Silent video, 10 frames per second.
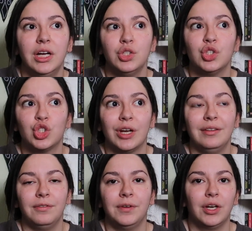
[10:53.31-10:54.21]
just trying
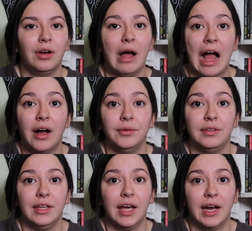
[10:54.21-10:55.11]
to figure out how
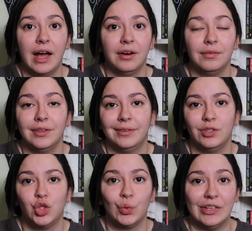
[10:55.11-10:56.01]
to get out of the
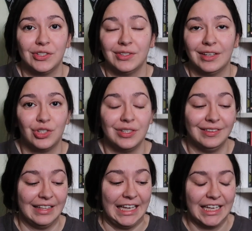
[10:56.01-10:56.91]
situation that
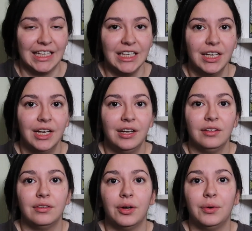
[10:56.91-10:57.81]
she's in.
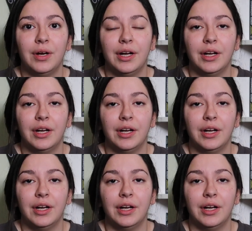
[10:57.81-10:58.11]
So